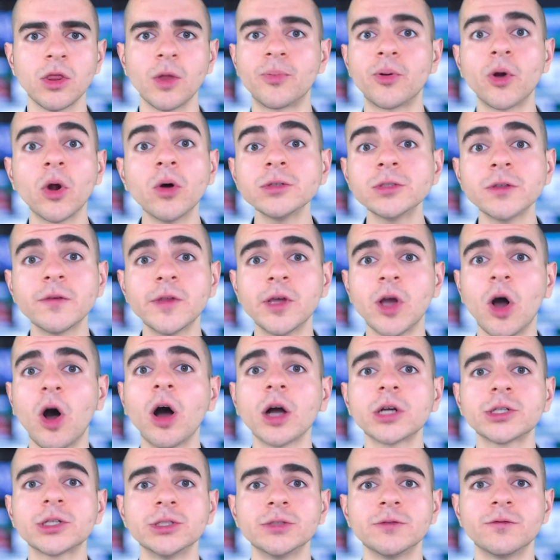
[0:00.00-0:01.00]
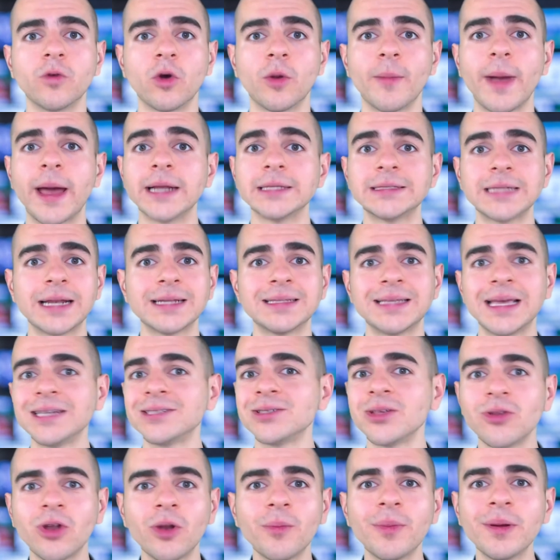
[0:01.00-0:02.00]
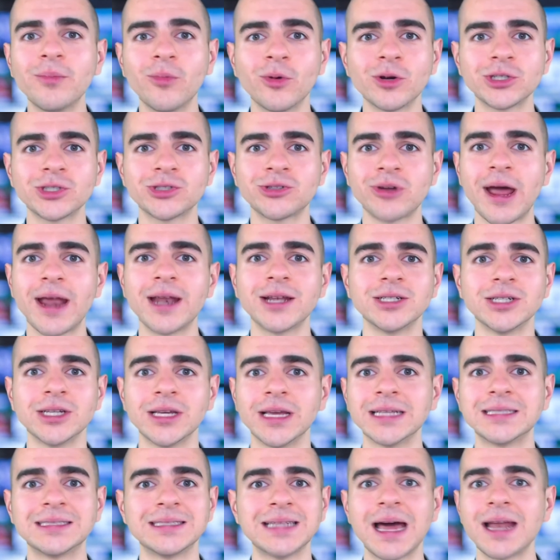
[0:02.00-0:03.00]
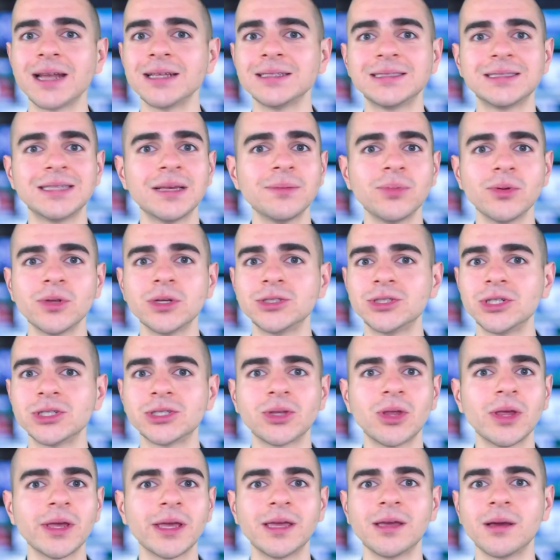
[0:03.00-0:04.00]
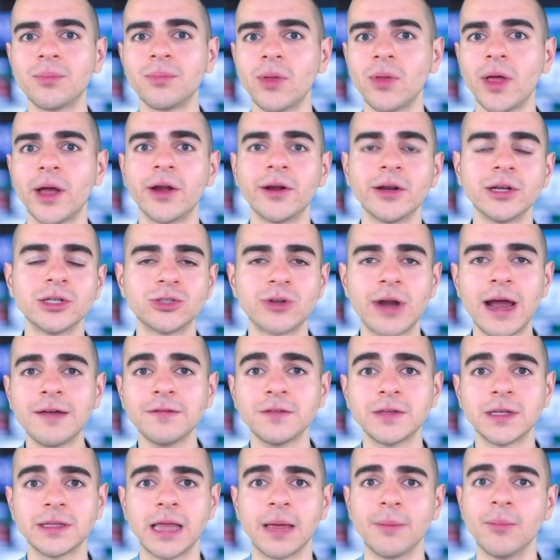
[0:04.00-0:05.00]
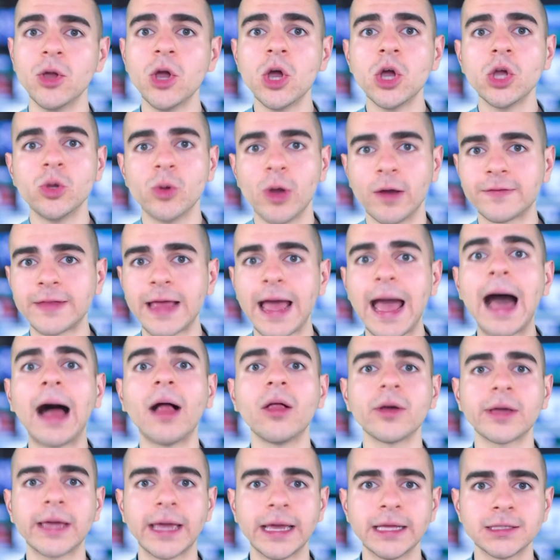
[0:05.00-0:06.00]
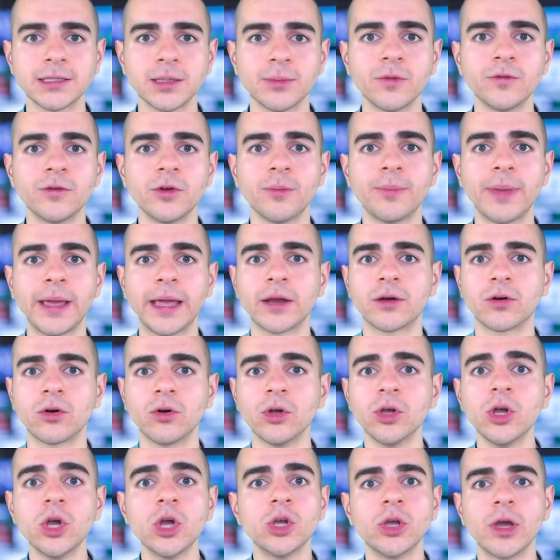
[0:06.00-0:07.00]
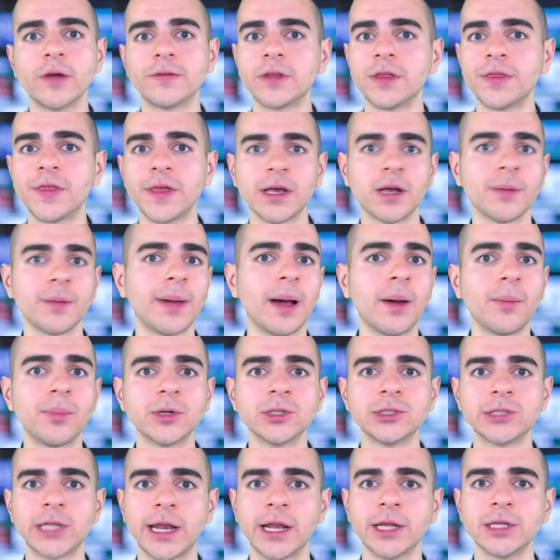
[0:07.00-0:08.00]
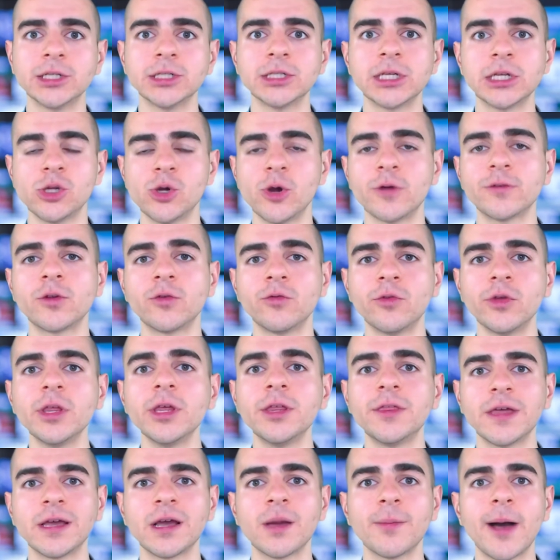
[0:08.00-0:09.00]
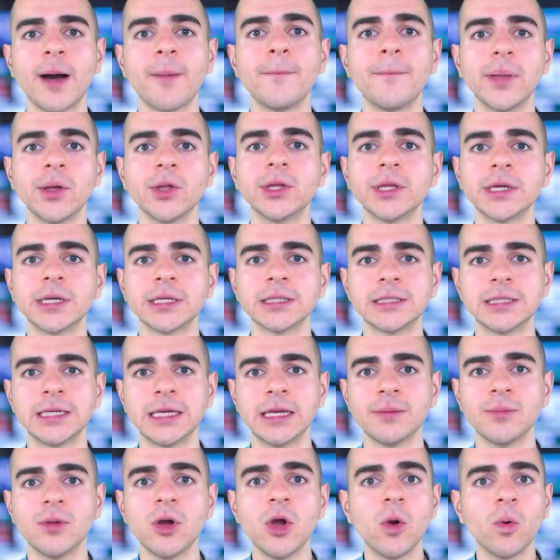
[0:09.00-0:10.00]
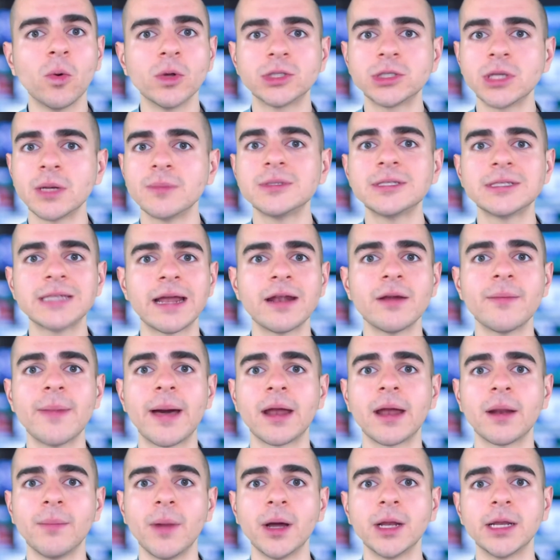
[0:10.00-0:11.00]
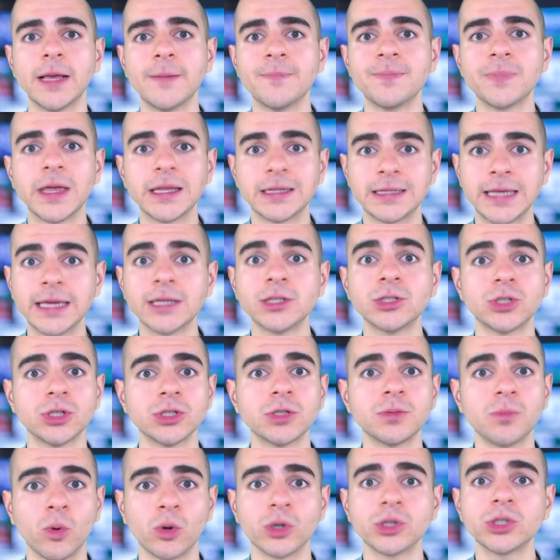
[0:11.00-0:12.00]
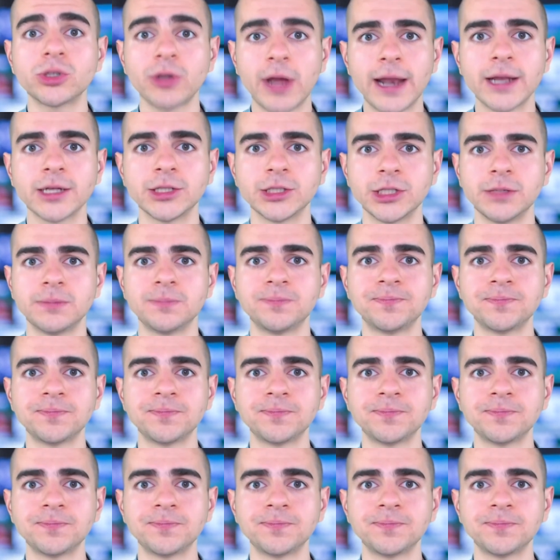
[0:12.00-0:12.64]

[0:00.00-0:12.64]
The pros of the auction format is that it takes a little bit more strategy. It's not as simple as just clicking a player and drafting them. You have to allocate some of your bankroll, you have to think about percentages, and you have to really think about building a team with some set amount of money. It takes just more strategy.